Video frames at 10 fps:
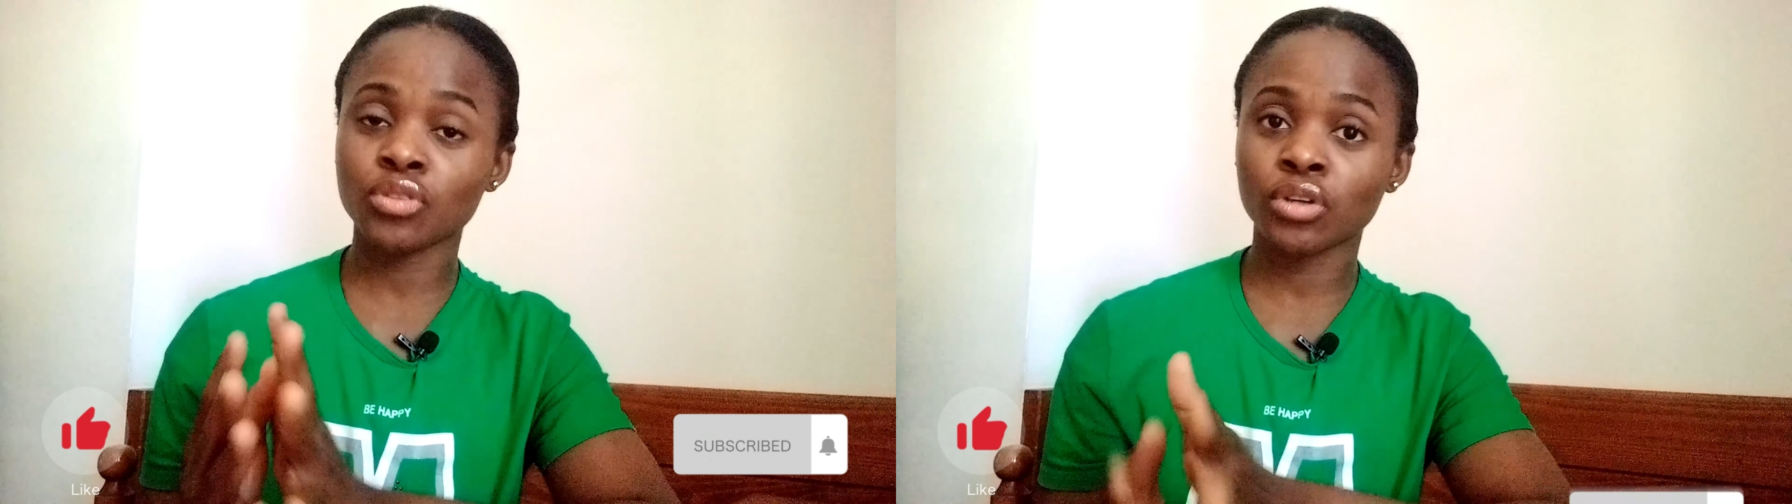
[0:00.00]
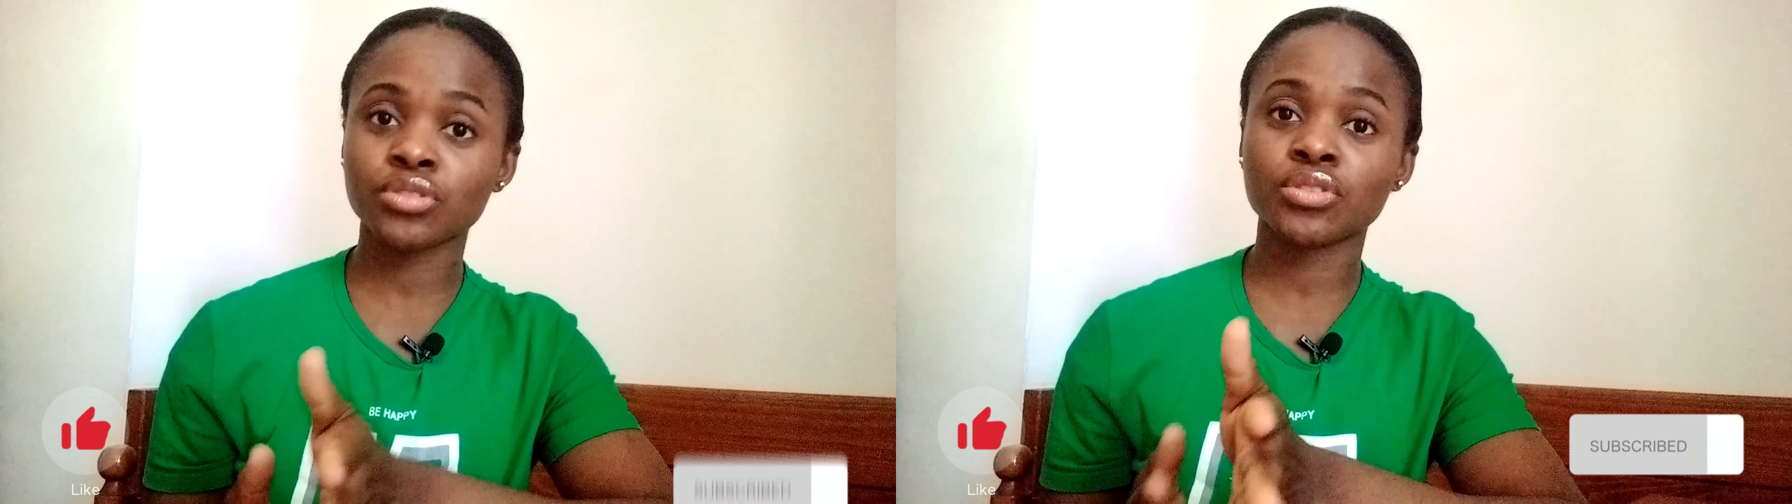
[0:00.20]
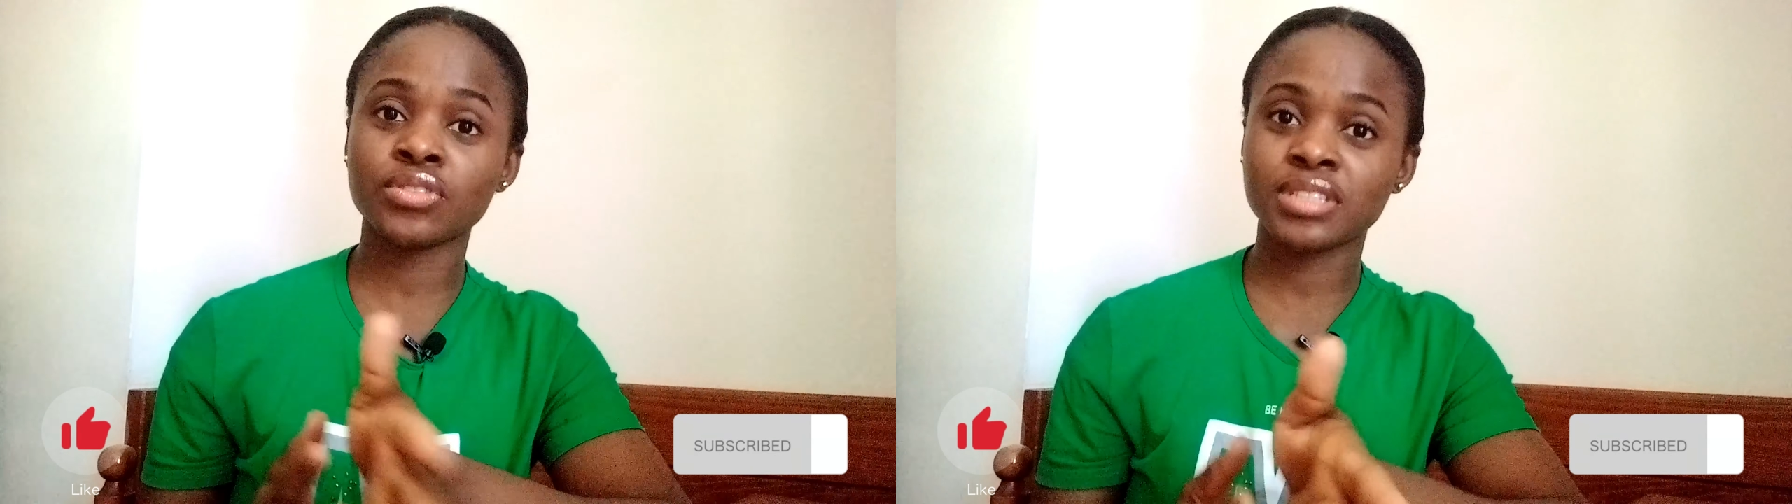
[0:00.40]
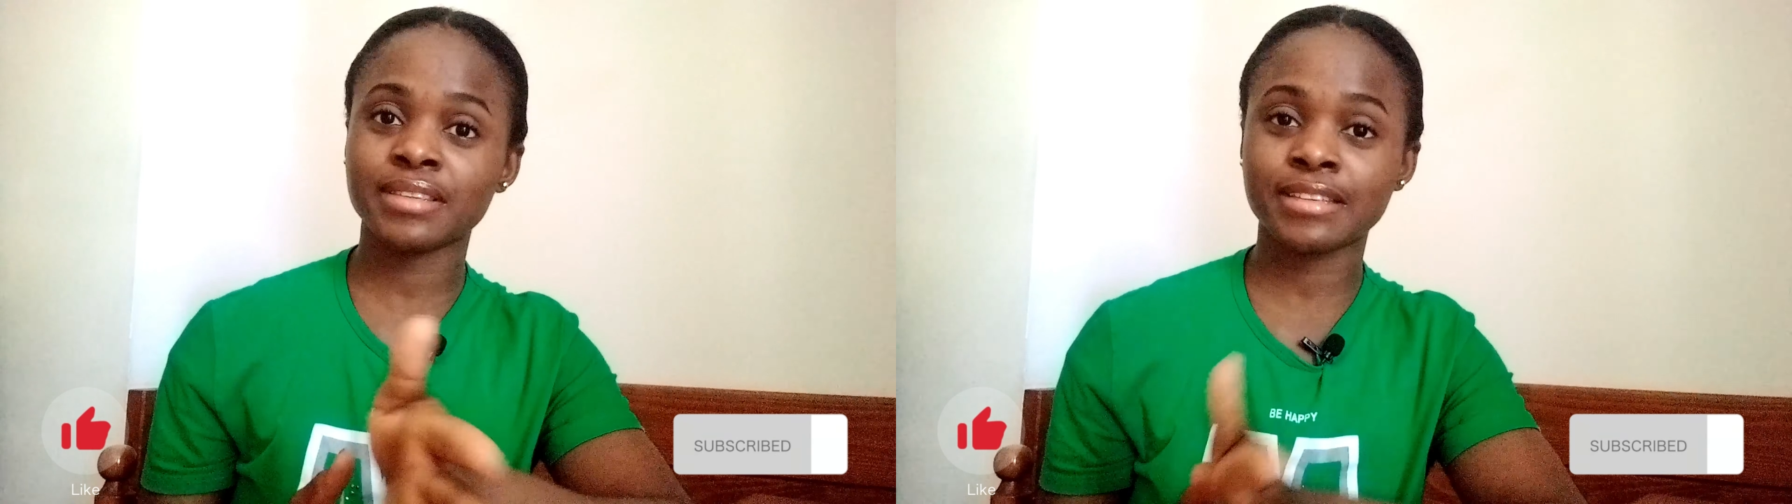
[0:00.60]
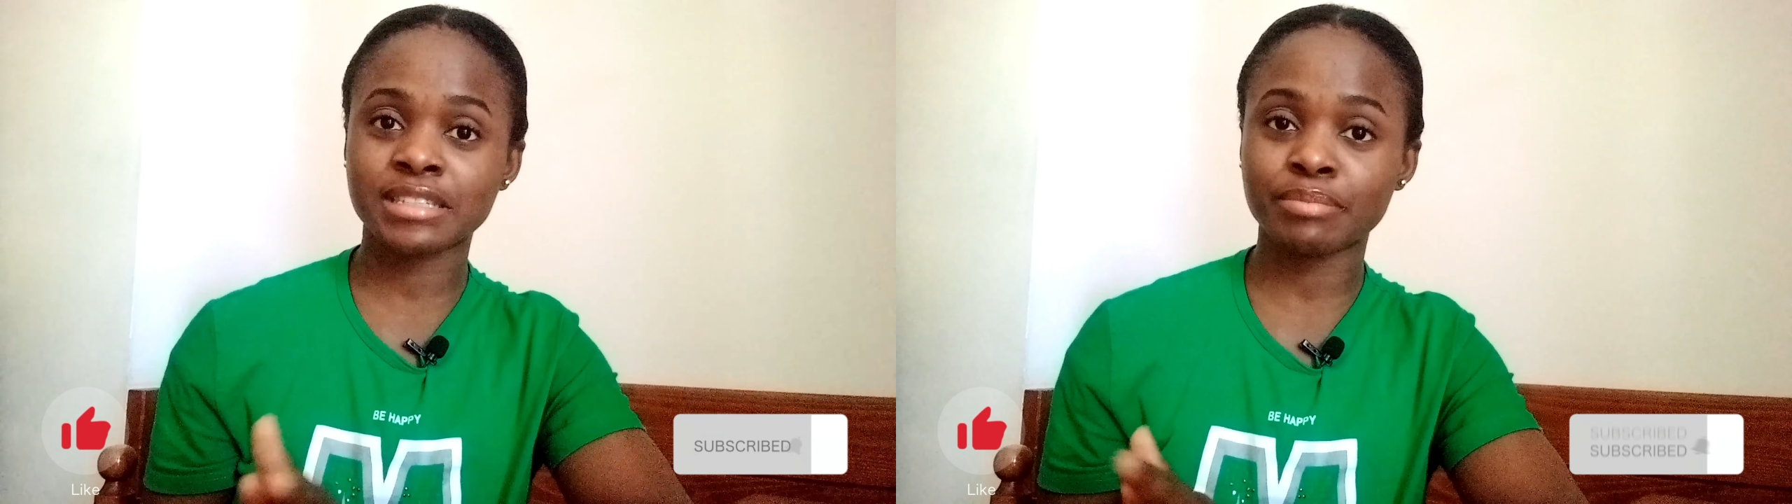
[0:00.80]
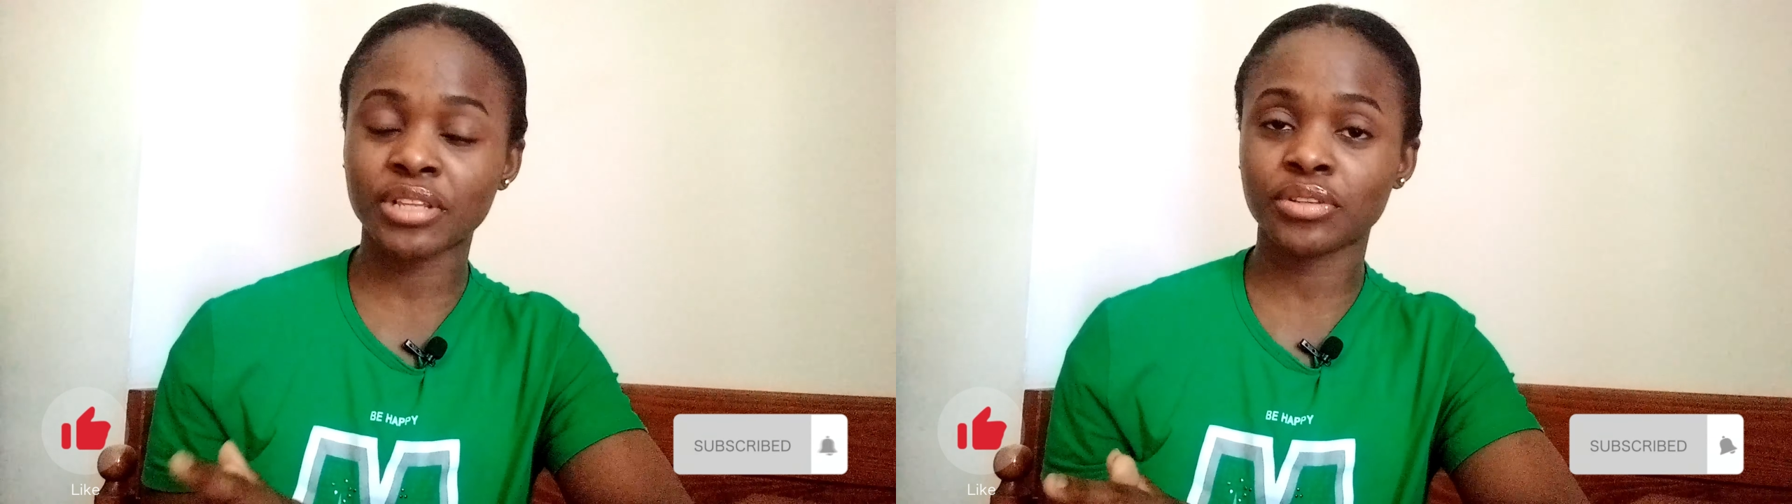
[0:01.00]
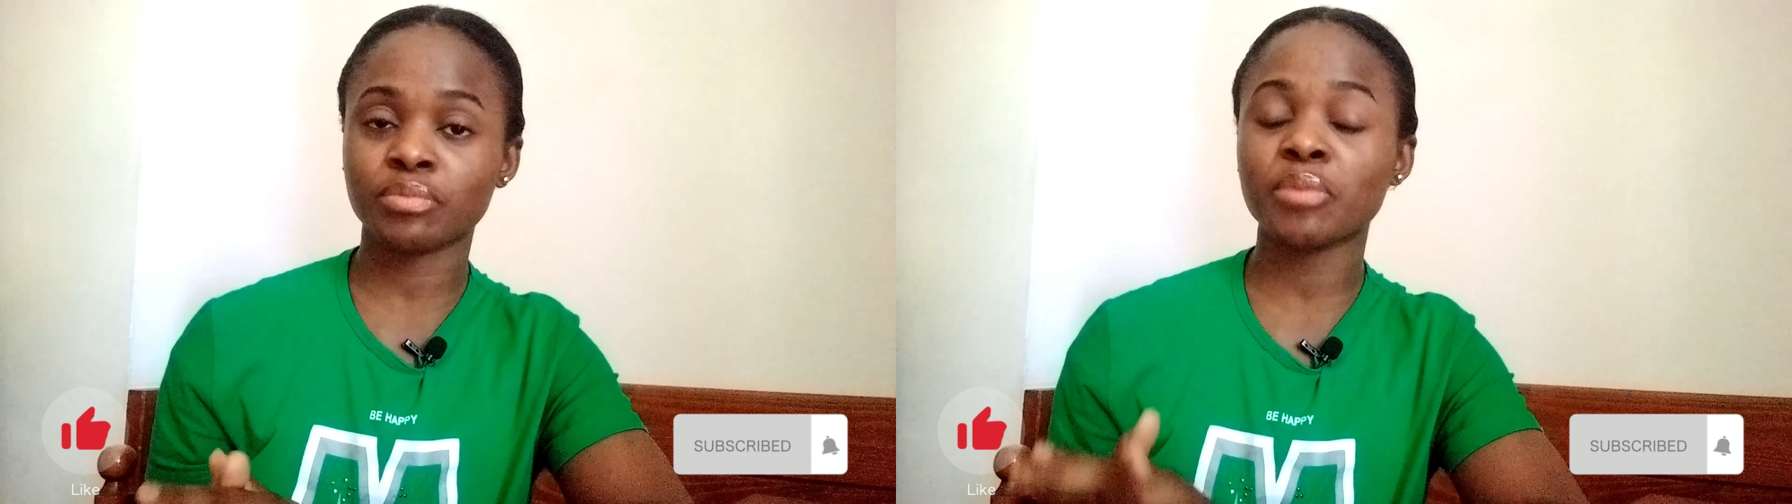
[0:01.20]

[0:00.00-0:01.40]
also using this method.